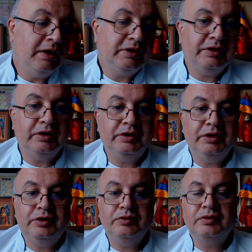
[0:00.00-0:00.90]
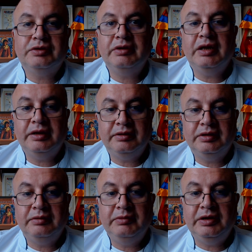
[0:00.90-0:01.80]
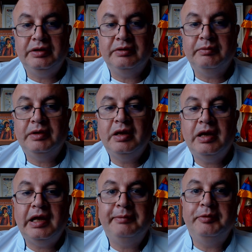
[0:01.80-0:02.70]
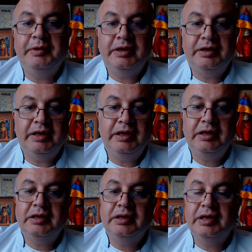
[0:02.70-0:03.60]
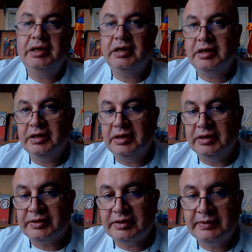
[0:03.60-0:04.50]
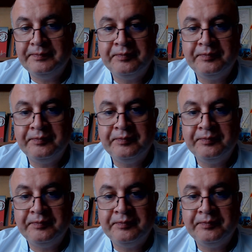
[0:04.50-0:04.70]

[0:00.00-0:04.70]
30 to 300 milligram albumin a day, then occurs.